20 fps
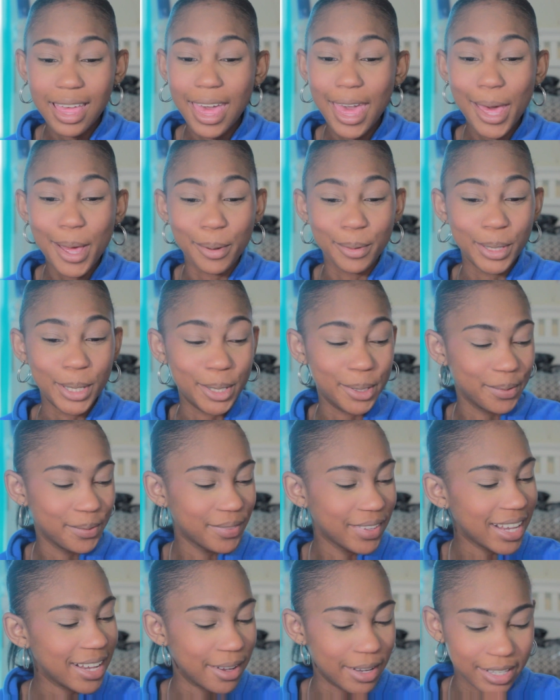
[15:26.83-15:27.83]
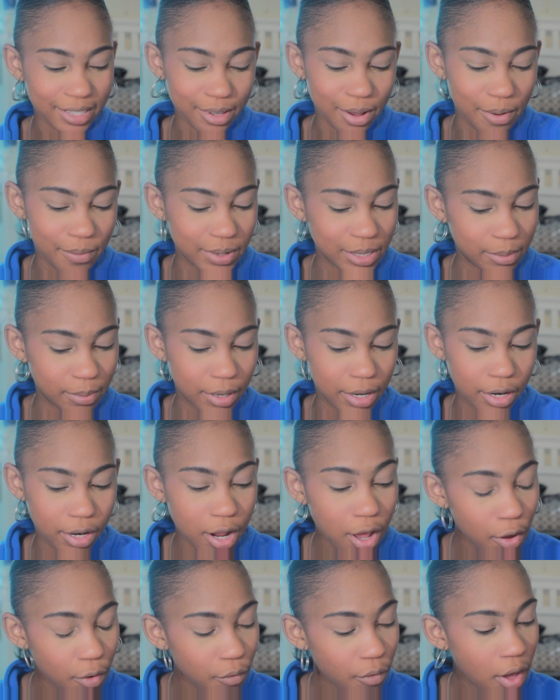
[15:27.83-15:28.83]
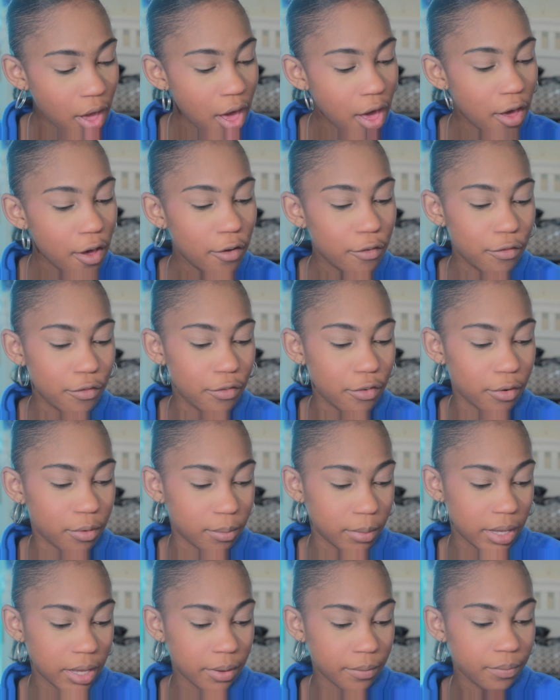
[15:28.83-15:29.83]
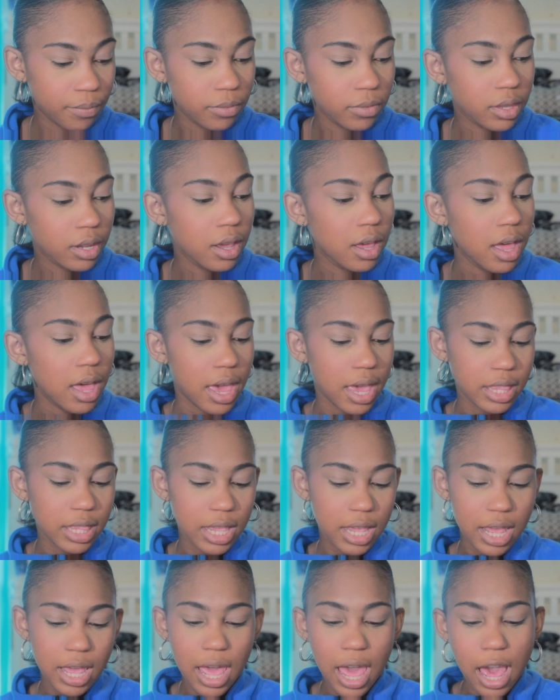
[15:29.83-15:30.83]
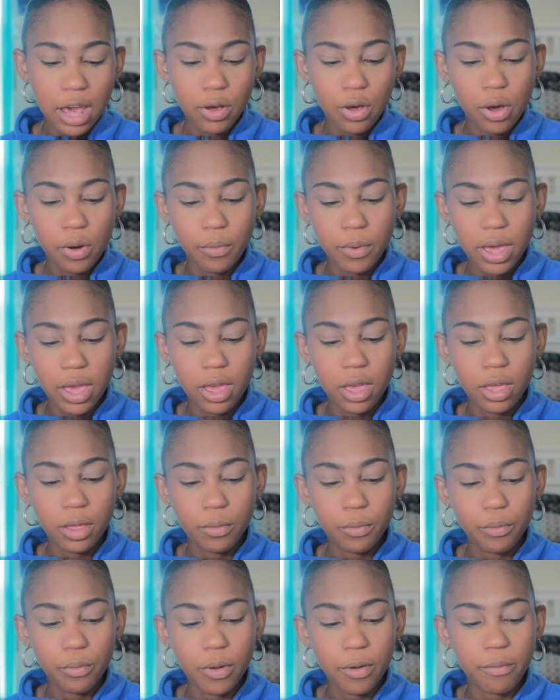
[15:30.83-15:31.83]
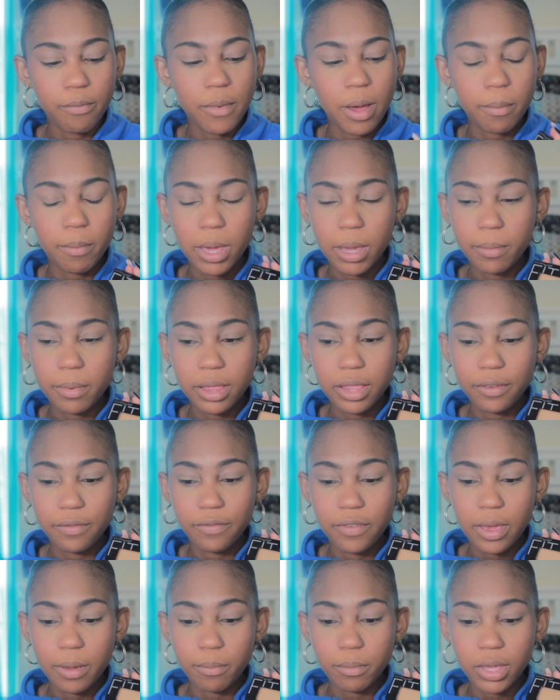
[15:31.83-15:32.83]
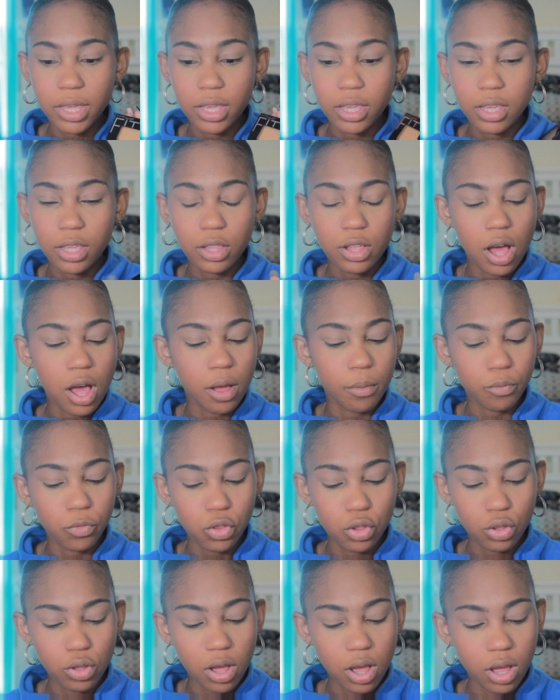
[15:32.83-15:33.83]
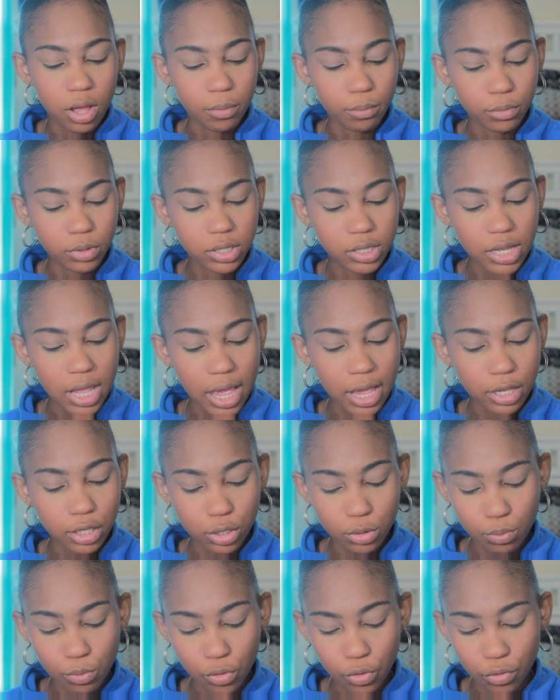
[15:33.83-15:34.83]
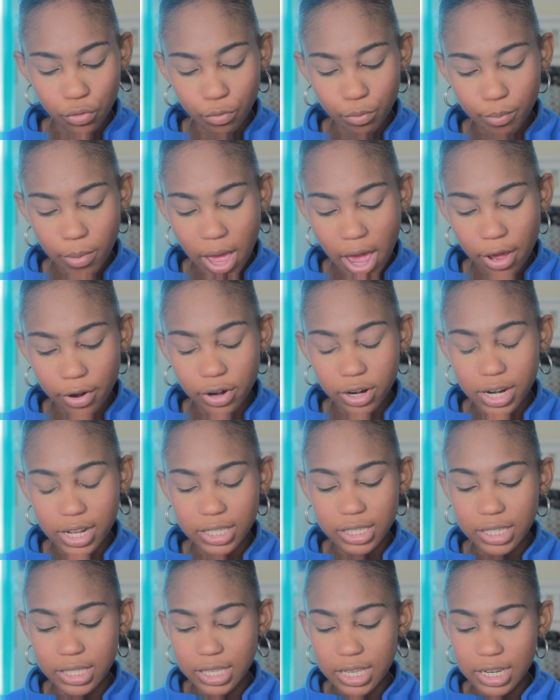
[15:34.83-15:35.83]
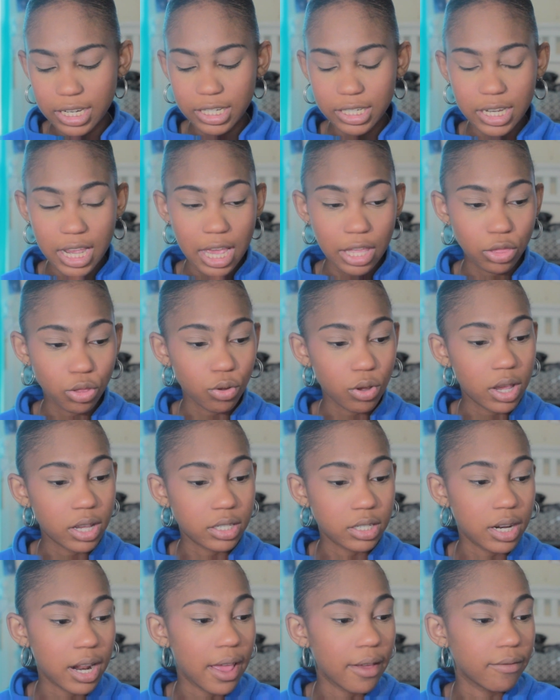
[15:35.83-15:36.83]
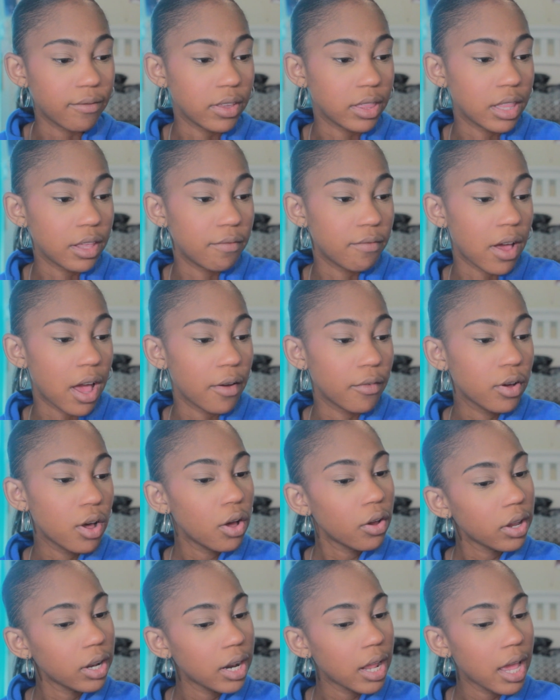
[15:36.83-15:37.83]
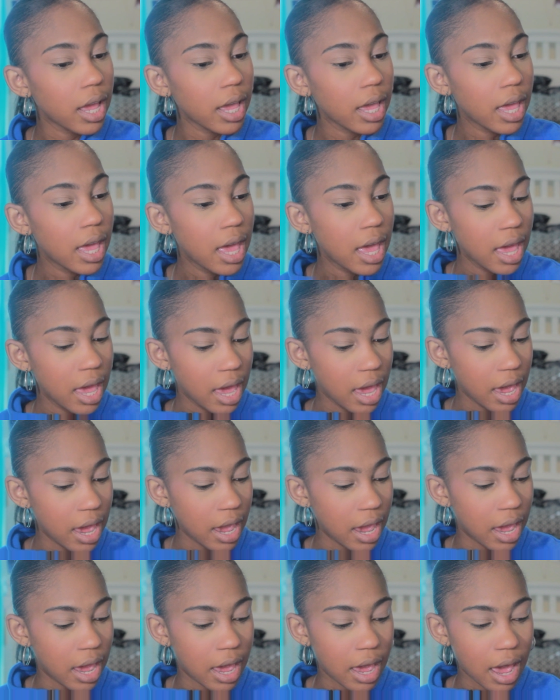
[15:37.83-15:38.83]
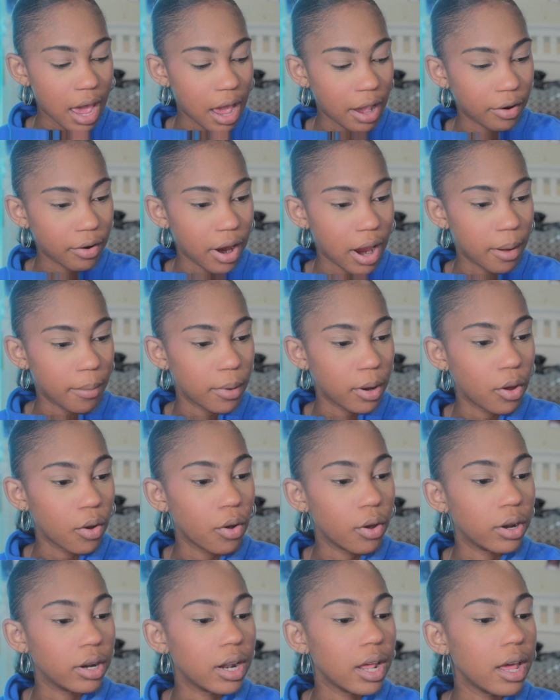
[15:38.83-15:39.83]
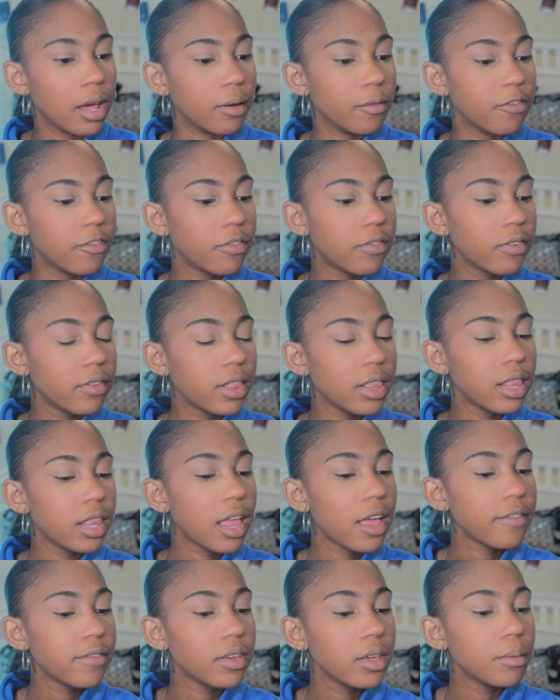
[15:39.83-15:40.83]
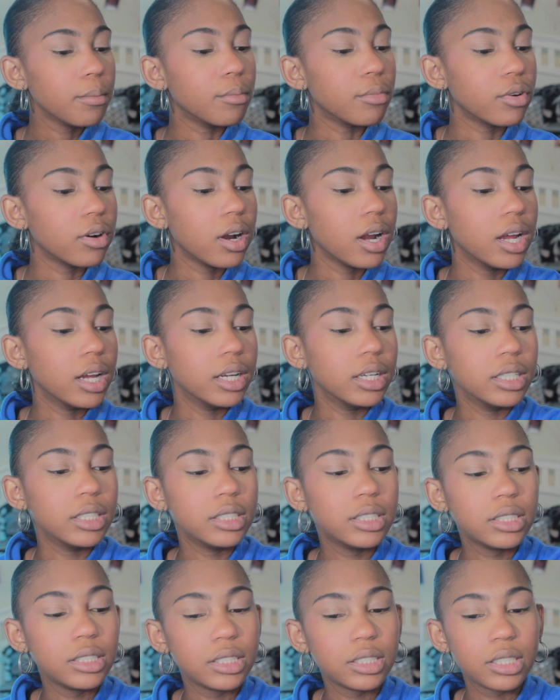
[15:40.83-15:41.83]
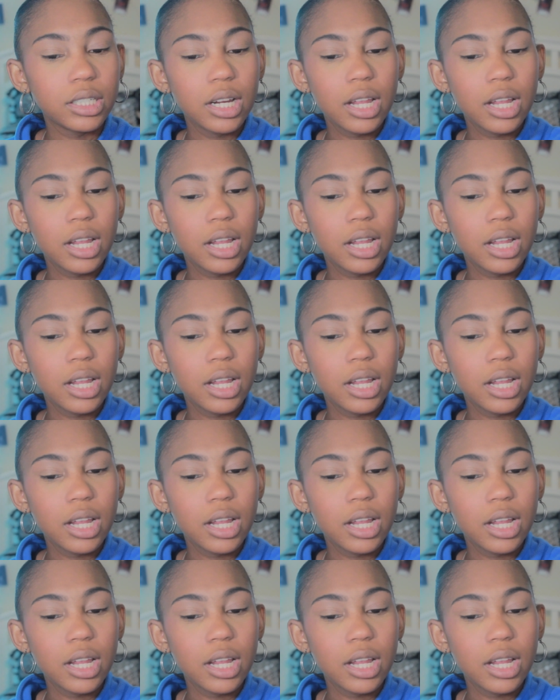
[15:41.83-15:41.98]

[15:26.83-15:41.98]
hell no, it has always been a no for me. And then I go in with my Maybelline Fit Me Set and Smooth powder. This is in the shade 355 Coconut. And I grab it on a fluffy brush.